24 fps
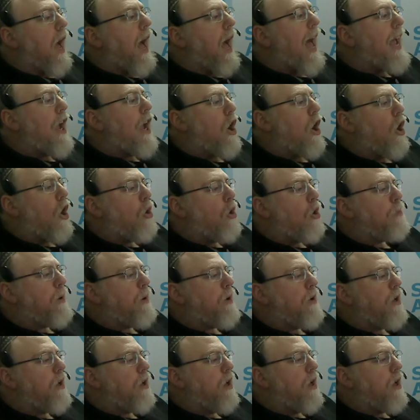I hope
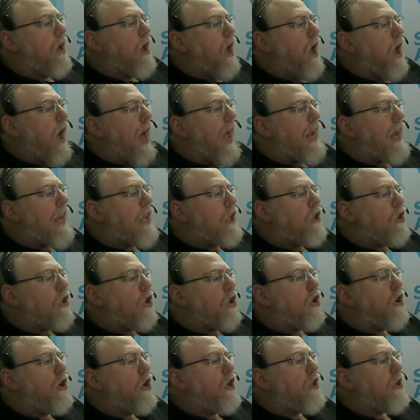I can
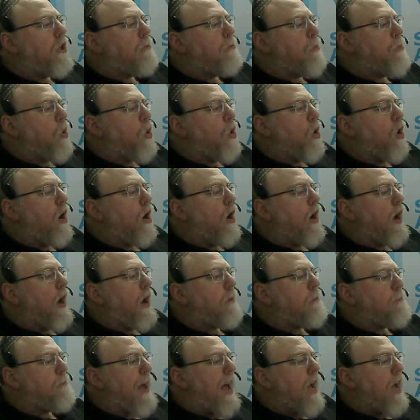learn more
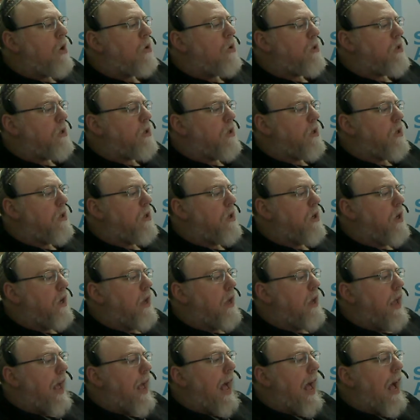about
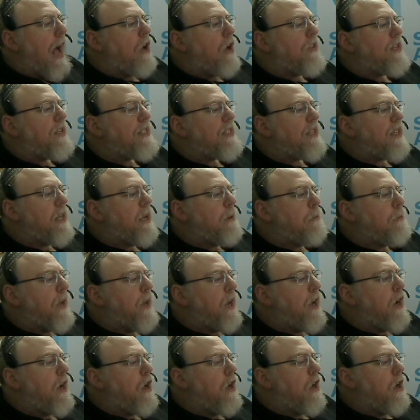how the
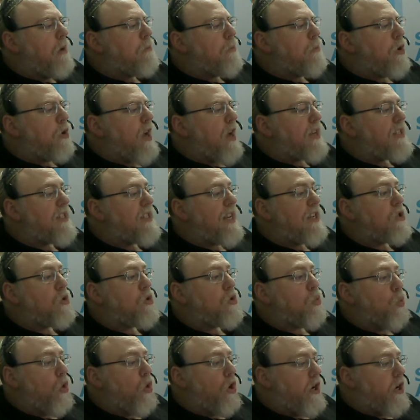sleeping
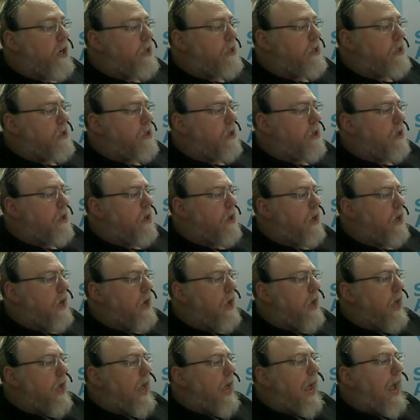process works
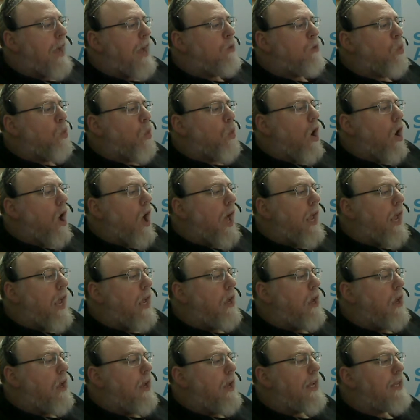and
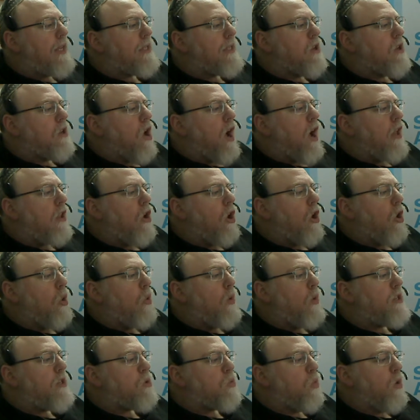why it's not
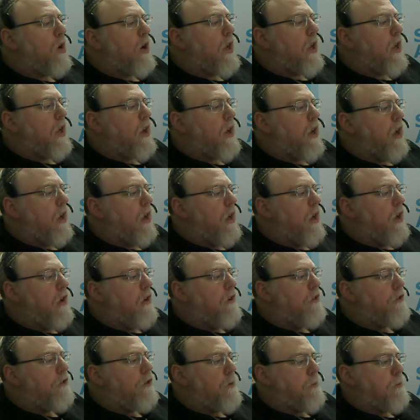always working
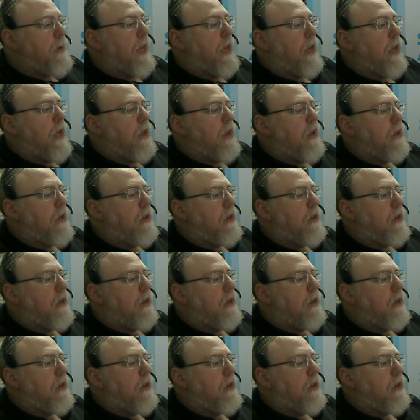for me.